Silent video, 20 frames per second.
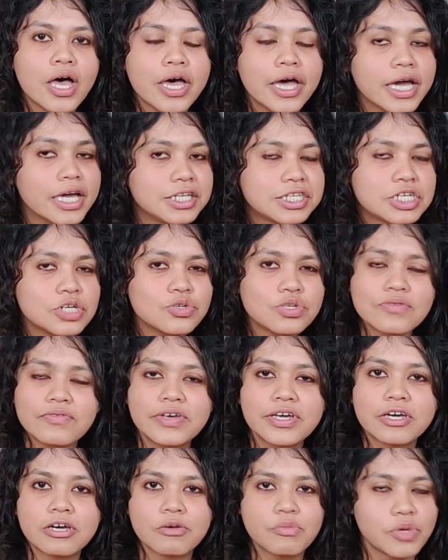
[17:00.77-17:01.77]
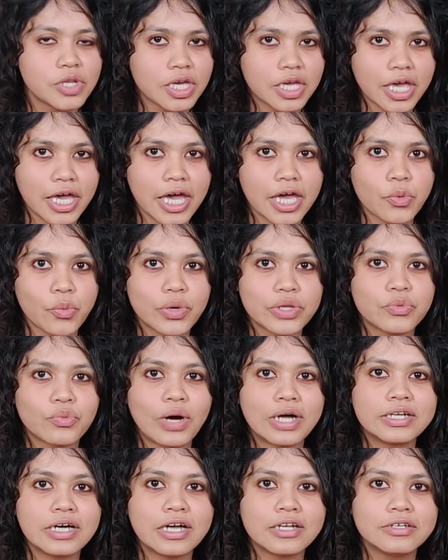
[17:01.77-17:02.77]
intuitively communicate with
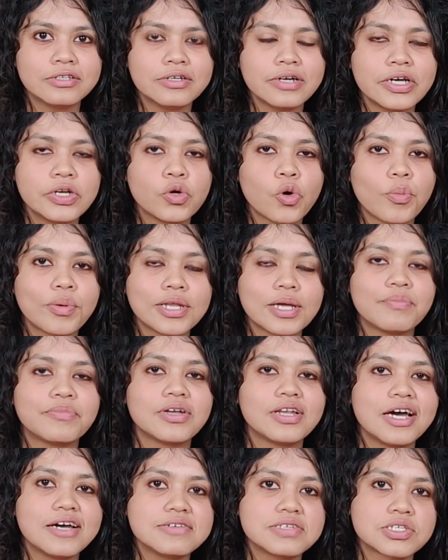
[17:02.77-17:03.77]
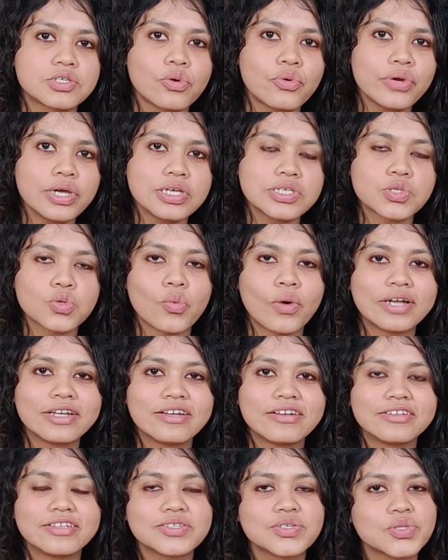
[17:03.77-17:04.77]
one another and open up their life stories to
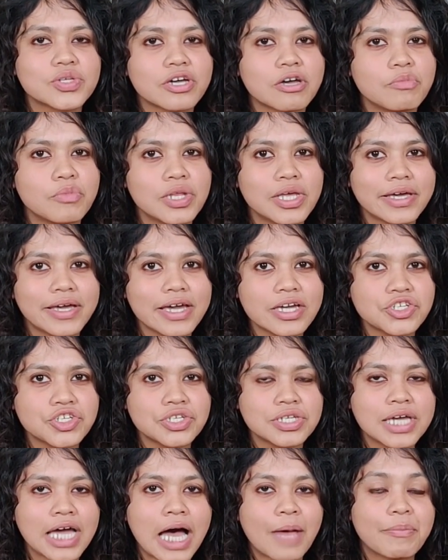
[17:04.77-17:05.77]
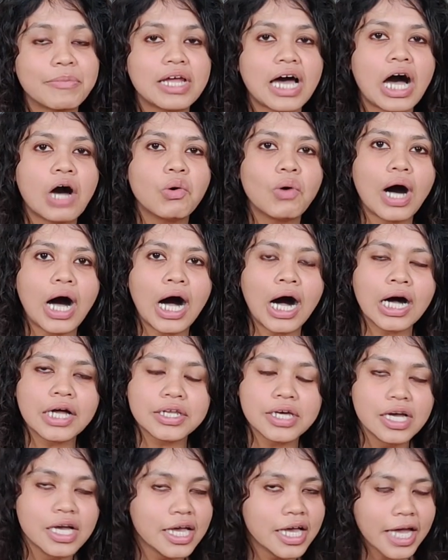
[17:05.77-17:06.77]
one another. So the communication gap, and how
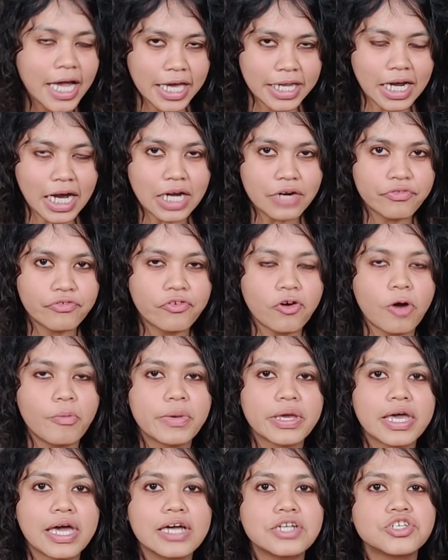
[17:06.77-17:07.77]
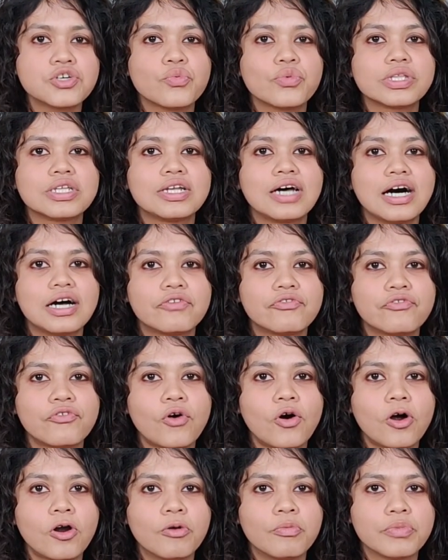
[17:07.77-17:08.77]
an art form, engaging with an art
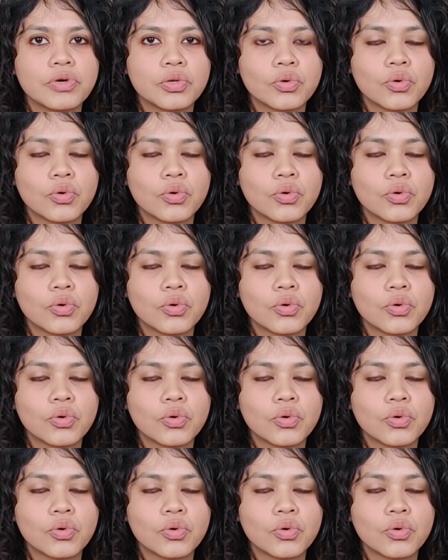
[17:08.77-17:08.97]
form,